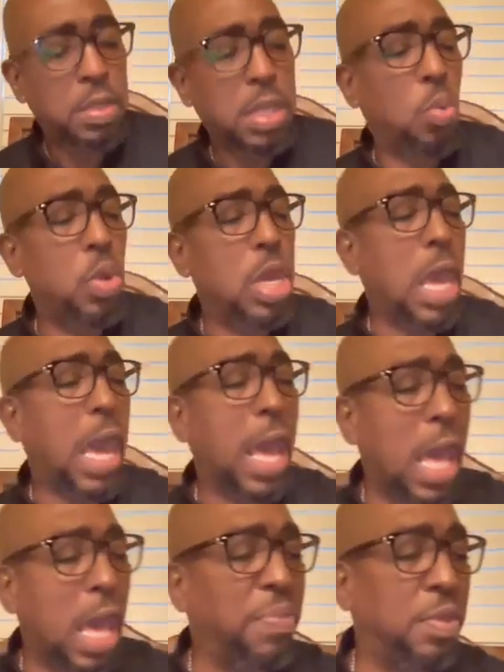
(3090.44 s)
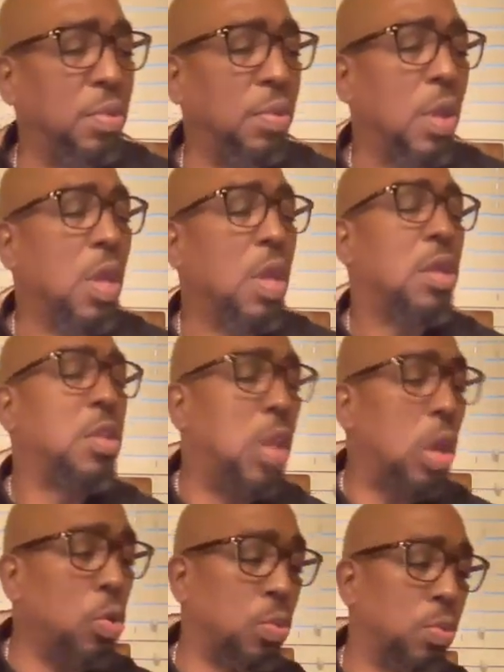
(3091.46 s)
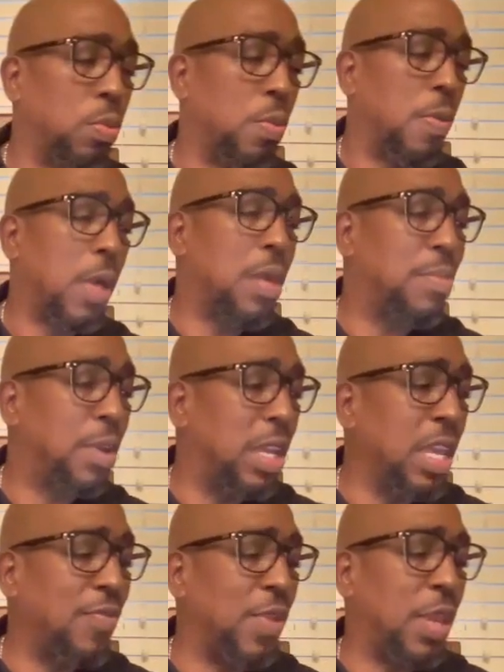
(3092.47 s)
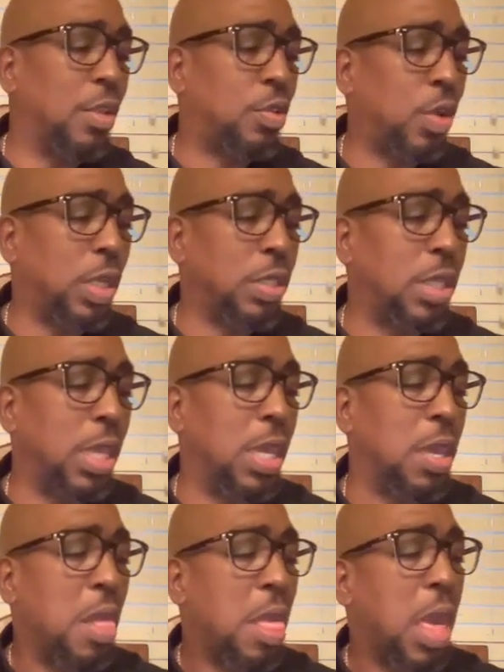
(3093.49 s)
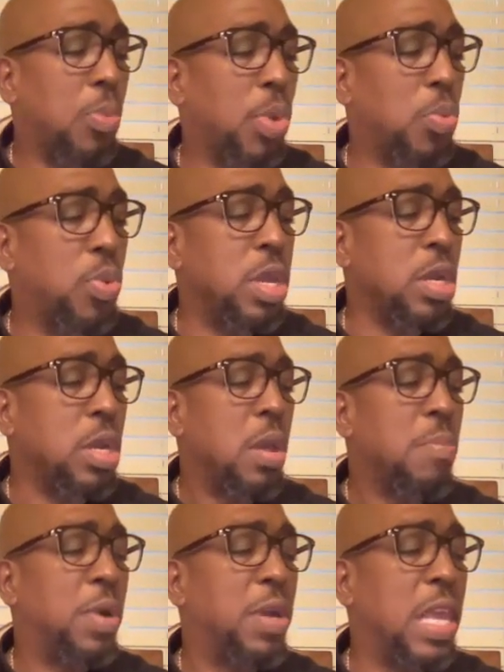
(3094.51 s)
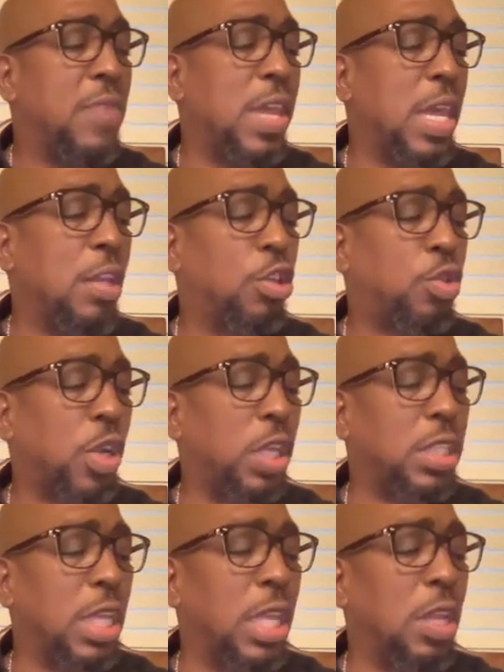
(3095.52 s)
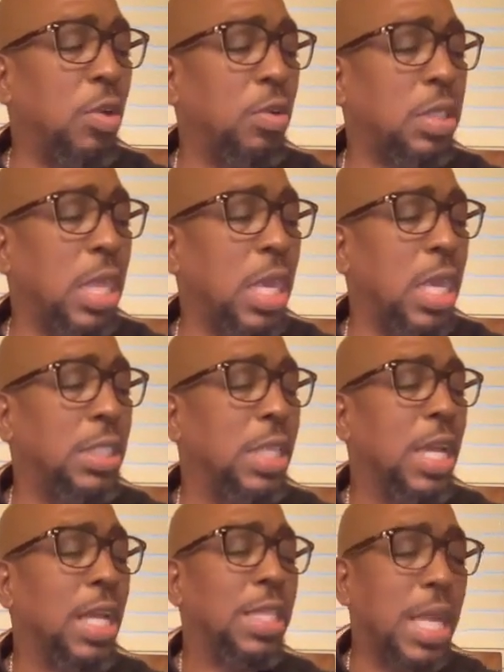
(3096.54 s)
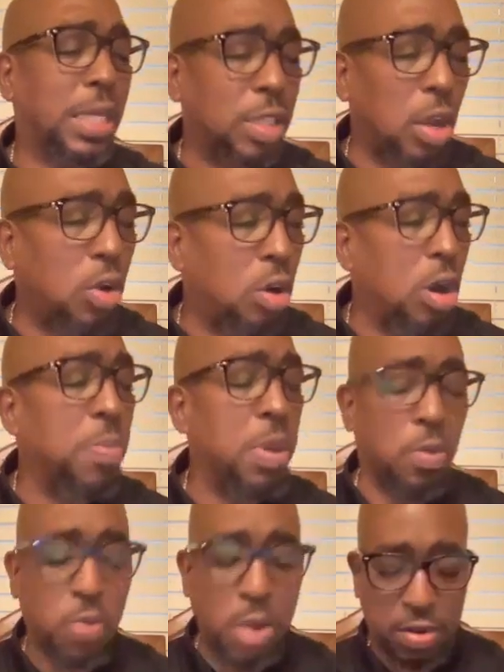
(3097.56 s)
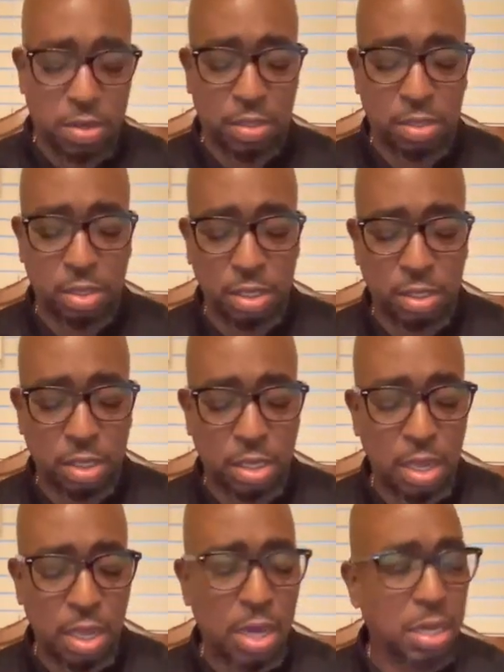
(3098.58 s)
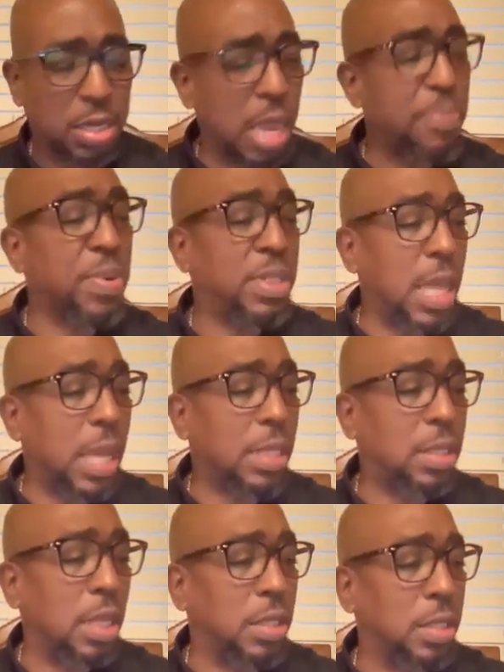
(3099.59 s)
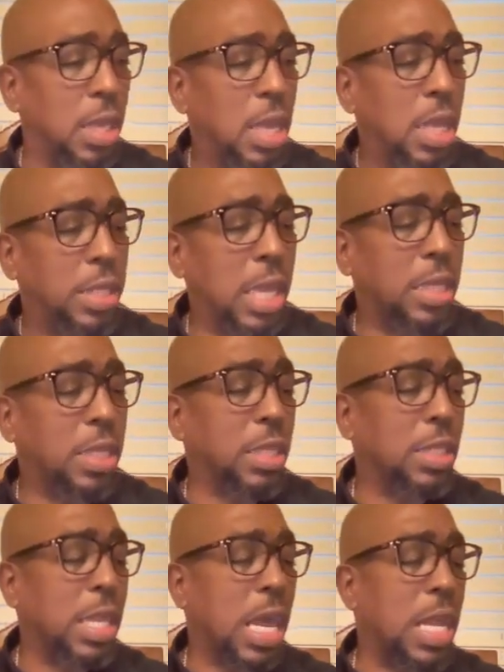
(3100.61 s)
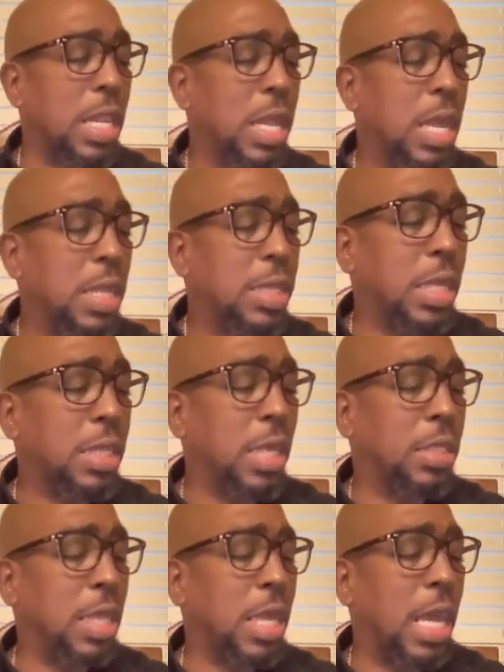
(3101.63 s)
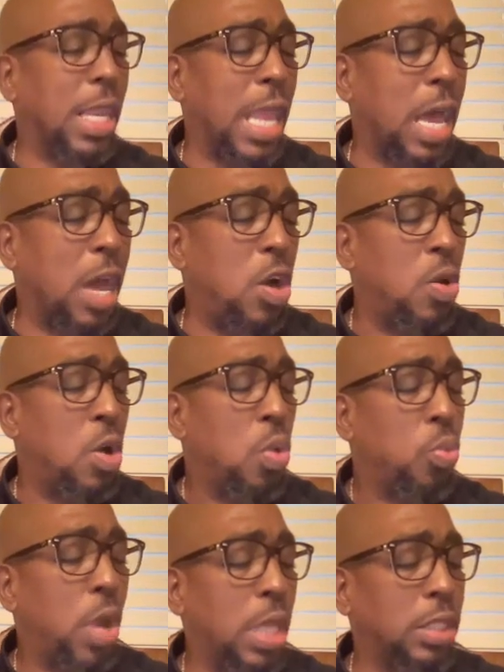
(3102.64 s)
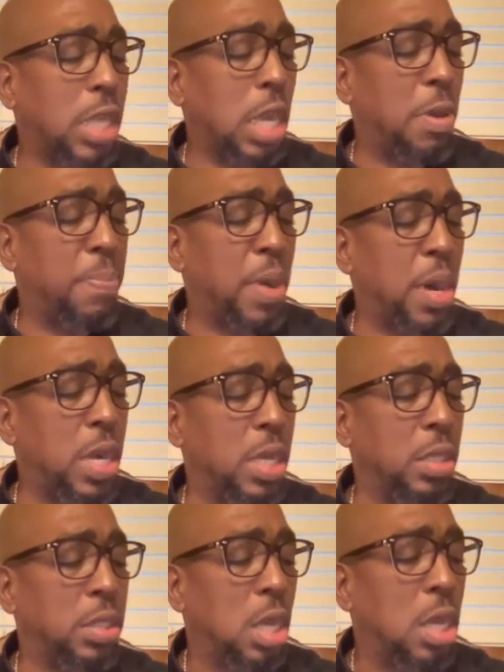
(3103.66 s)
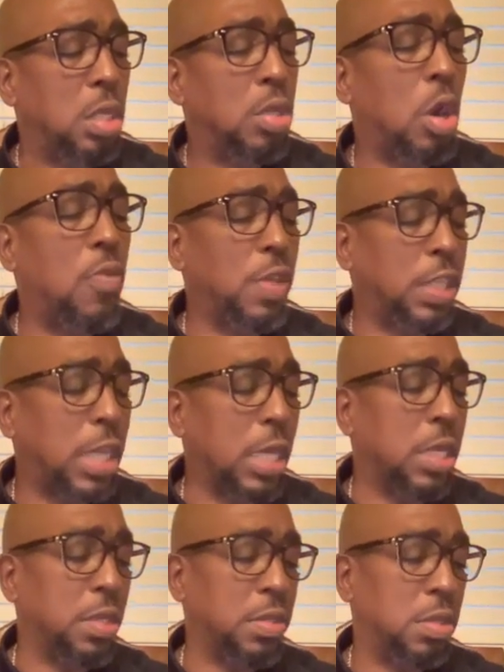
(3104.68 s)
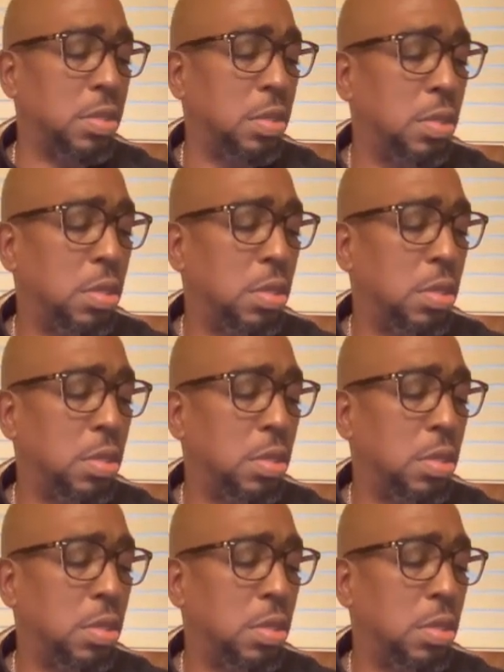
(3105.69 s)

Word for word: that we have to know and believe in and trust in. And when we're believing and trusting in those things, that's an army around us. See, that protects us. That does not, that doesn't allow what has come upon us to overtake us.